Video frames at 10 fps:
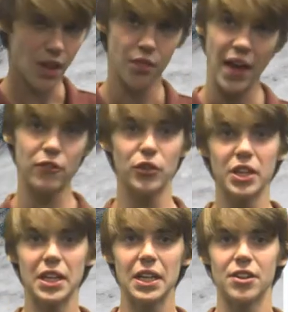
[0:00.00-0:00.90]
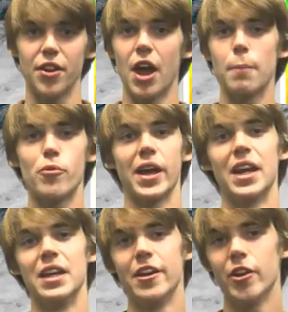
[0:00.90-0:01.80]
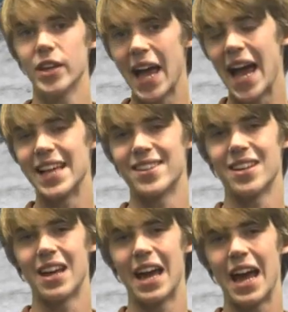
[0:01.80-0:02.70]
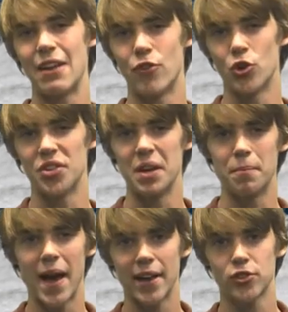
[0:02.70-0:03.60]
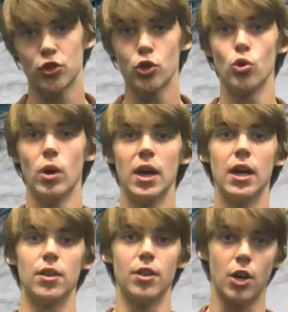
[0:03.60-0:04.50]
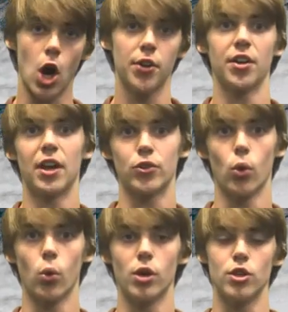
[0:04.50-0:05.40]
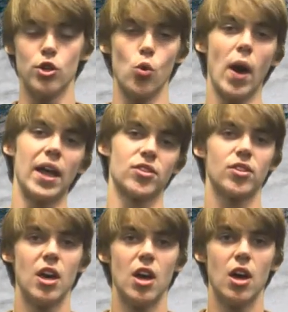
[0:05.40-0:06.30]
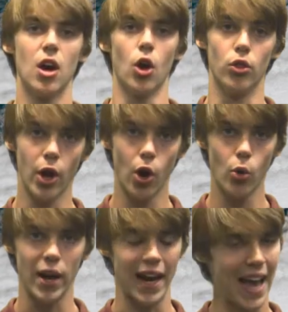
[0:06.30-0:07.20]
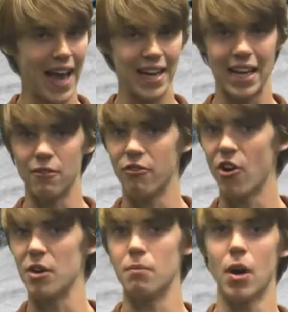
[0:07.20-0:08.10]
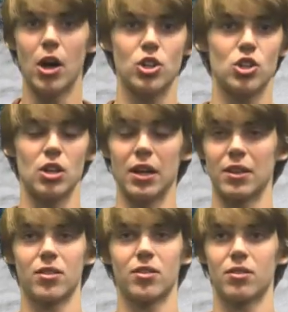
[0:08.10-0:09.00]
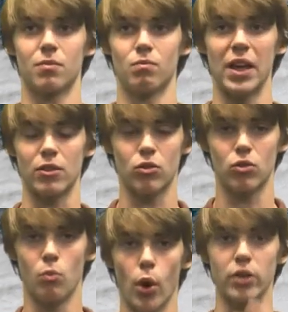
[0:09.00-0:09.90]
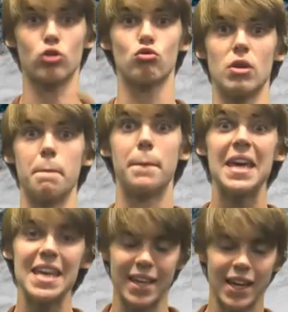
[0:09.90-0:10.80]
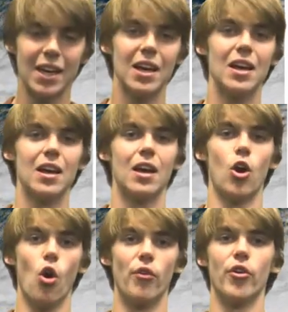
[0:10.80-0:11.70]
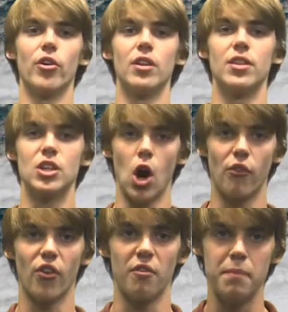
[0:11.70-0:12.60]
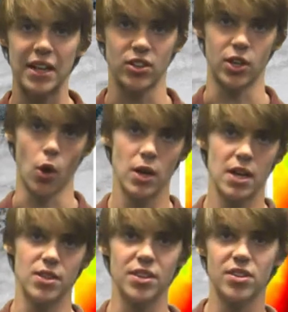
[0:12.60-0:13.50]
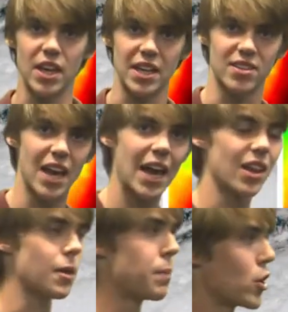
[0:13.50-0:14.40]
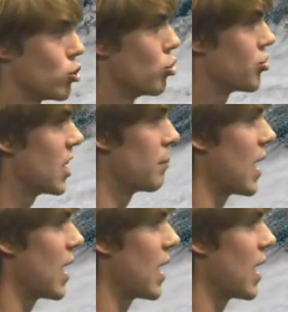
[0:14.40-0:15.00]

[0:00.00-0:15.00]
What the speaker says: thankfully, did not bring nearly as adverse impacts to the continental U.S., although it had a very much more extreme peak over the Gulf of Mexico. This is a satellite picture you're seeing